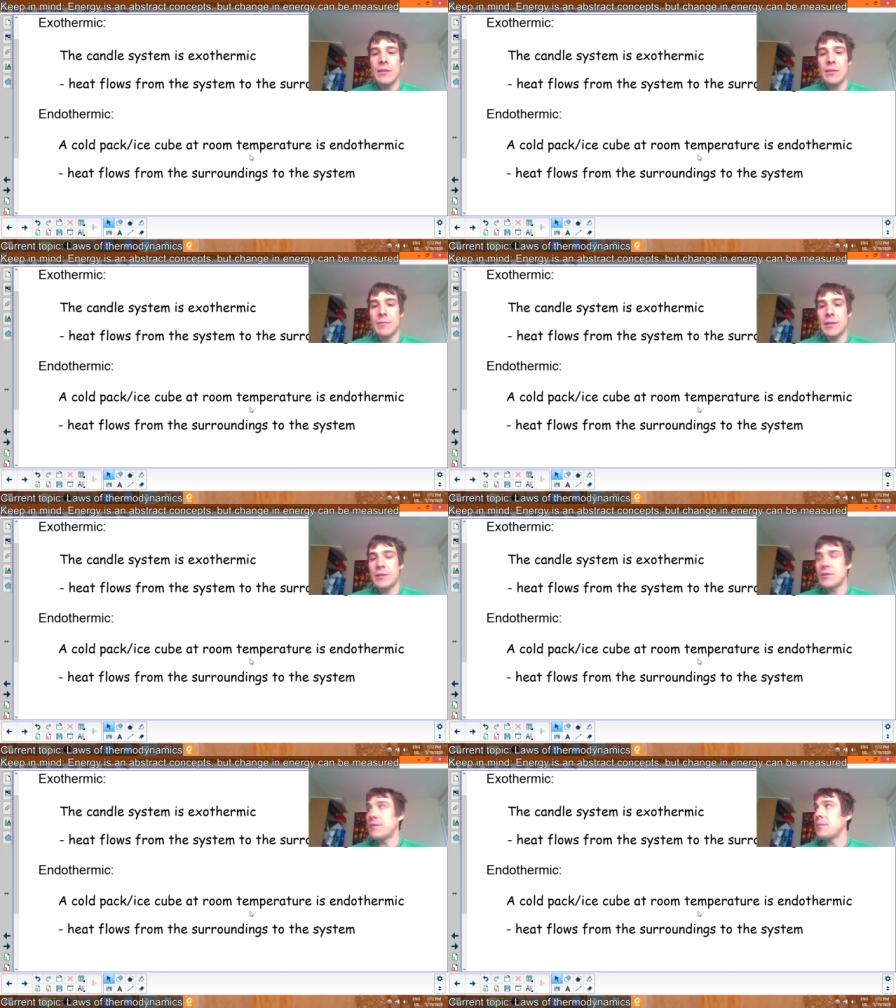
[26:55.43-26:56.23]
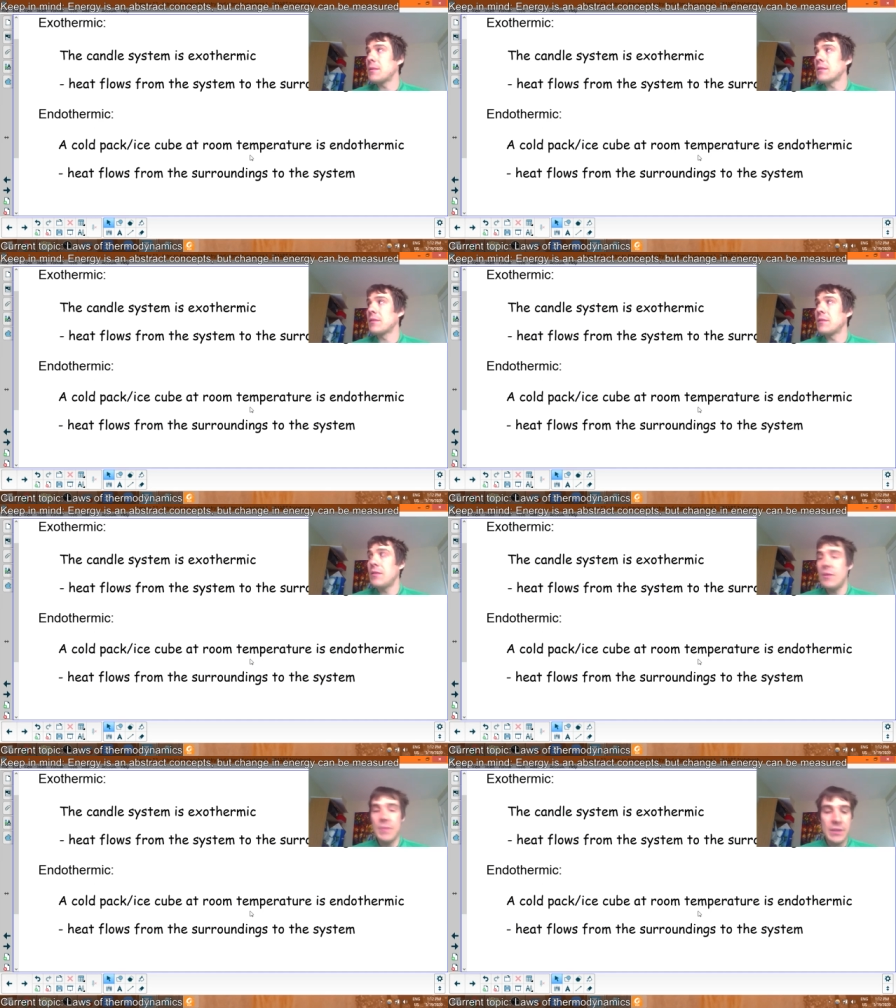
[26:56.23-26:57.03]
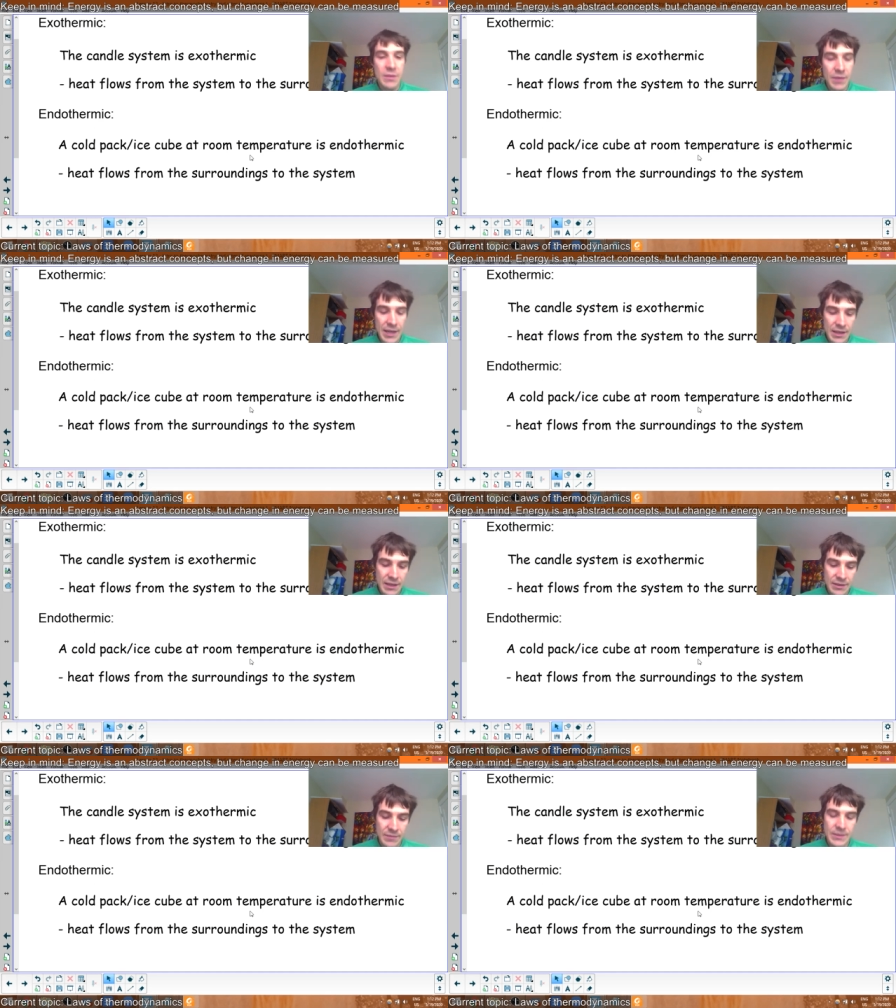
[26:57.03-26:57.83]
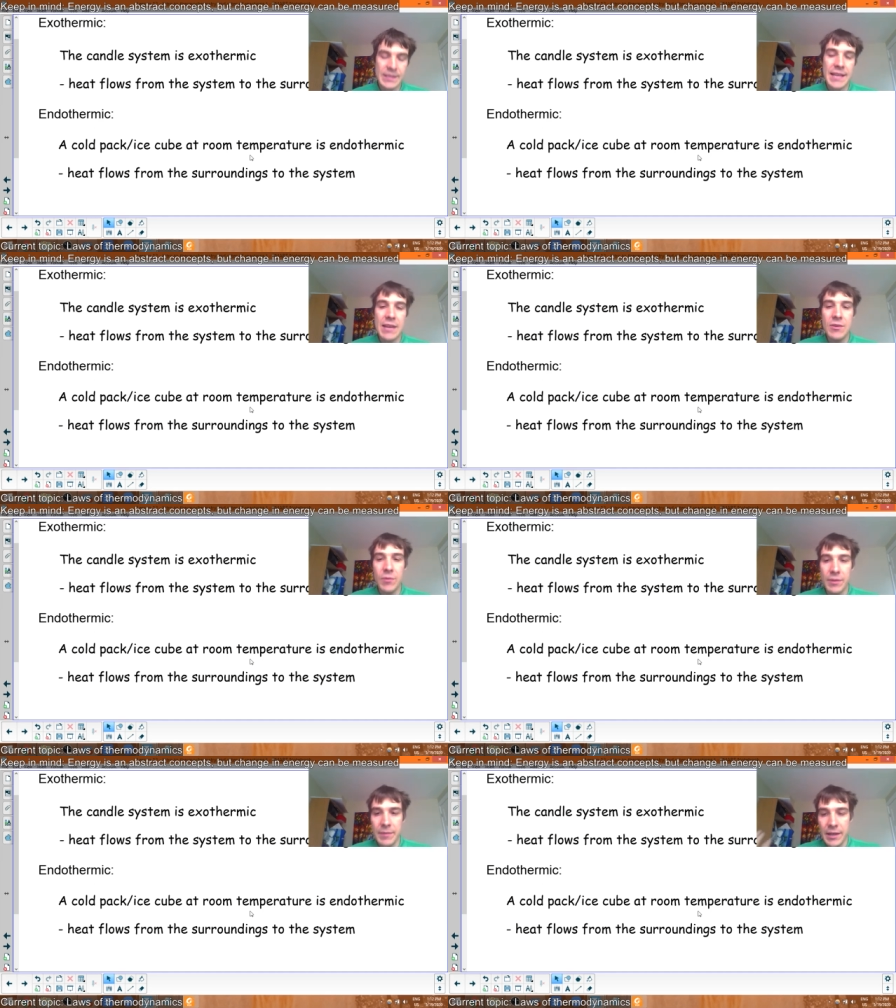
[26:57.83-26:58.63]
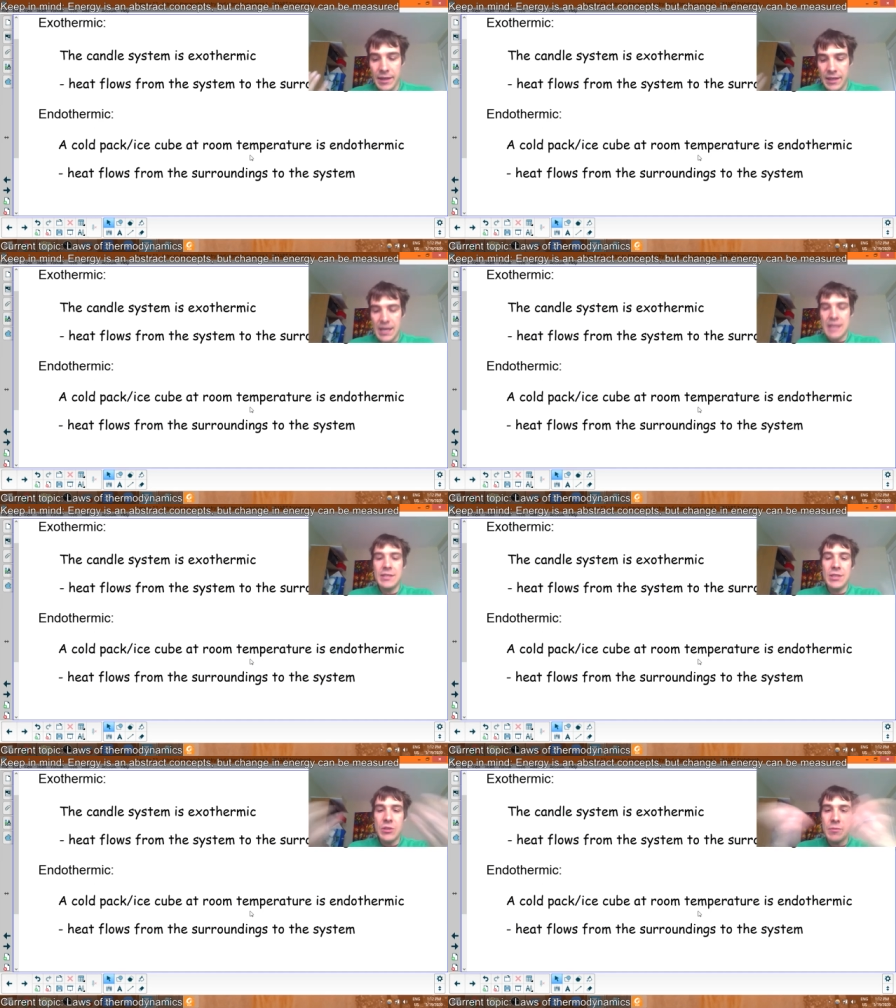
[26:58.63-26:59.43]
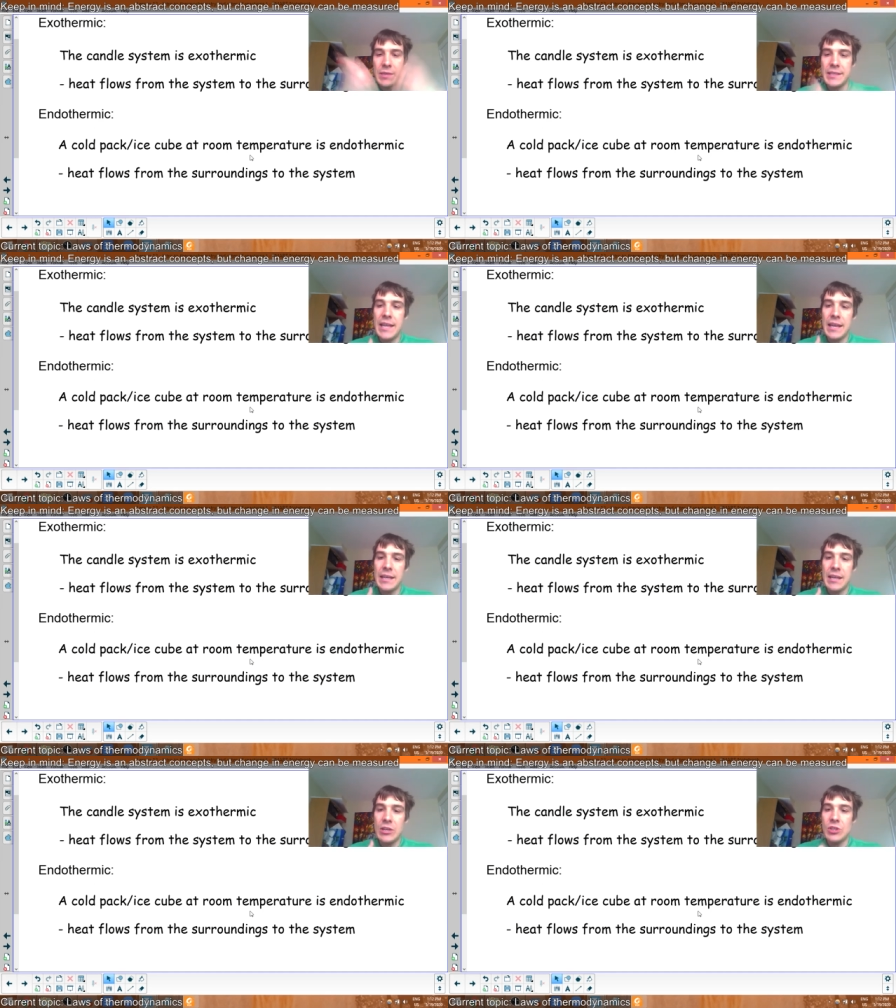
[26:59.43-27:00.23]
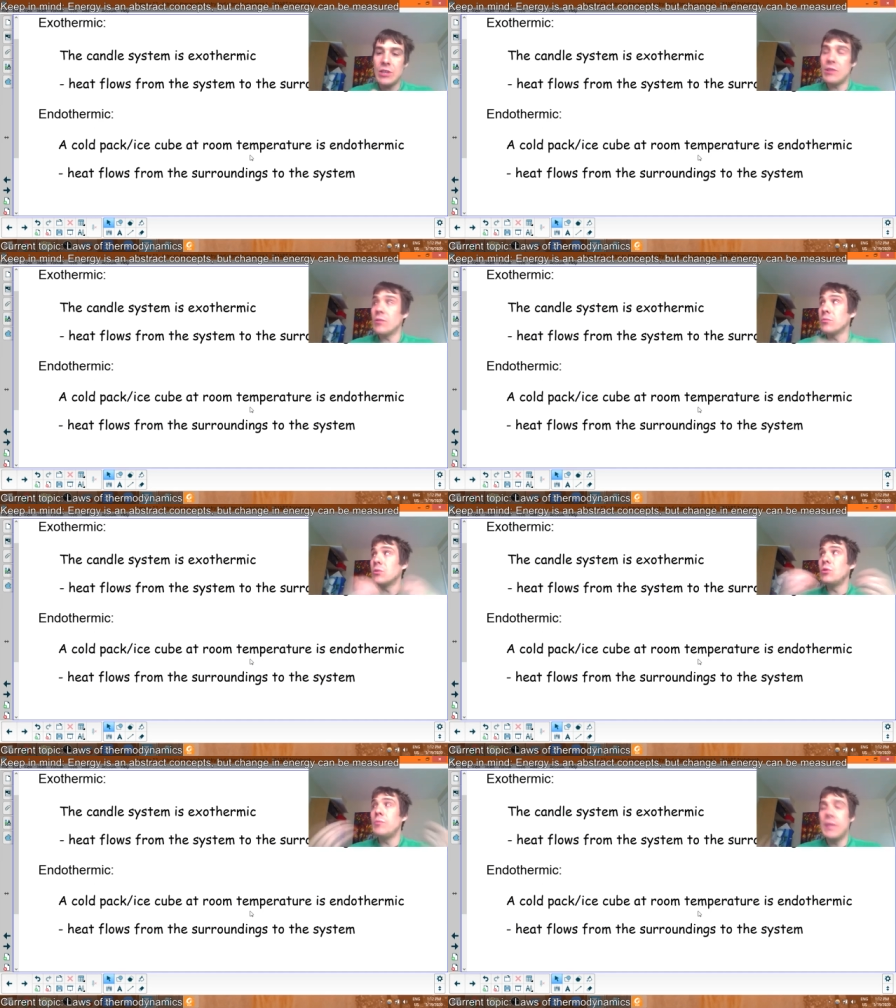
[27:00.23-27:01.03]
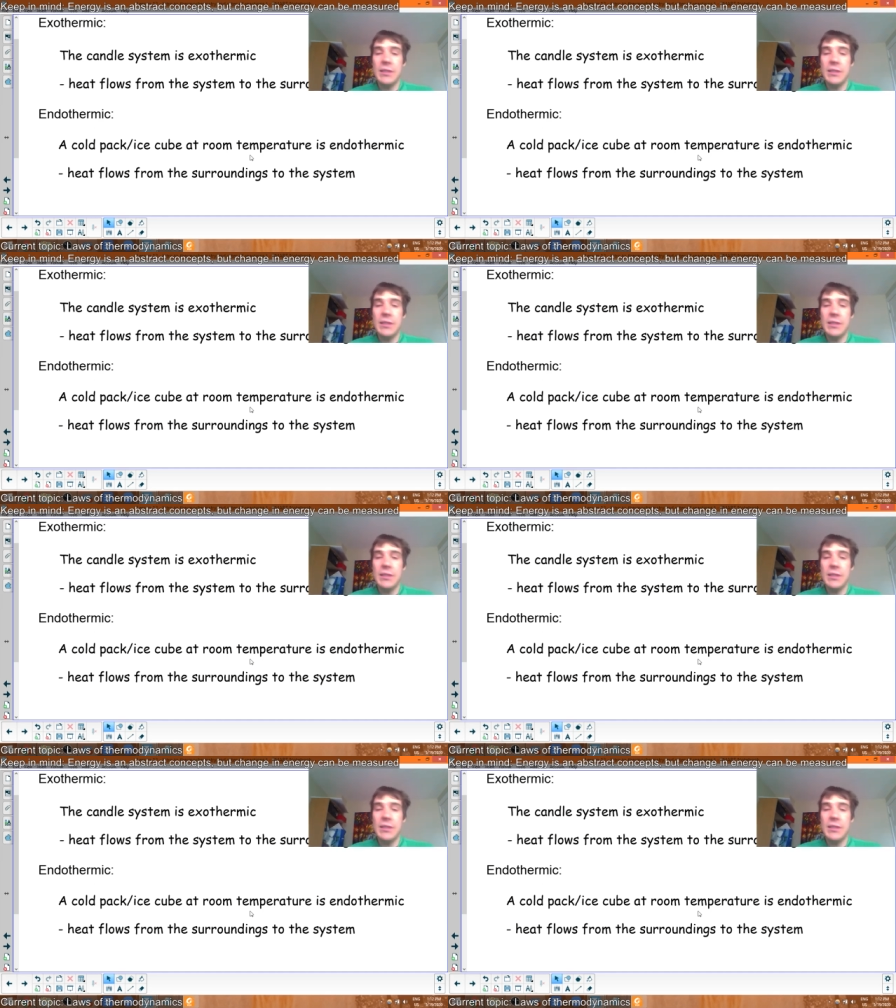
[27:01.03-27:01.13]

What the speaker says: Thermal energy from the cube is going into the ice cube. This is endothermic. The ice cube is gaining energy. The room is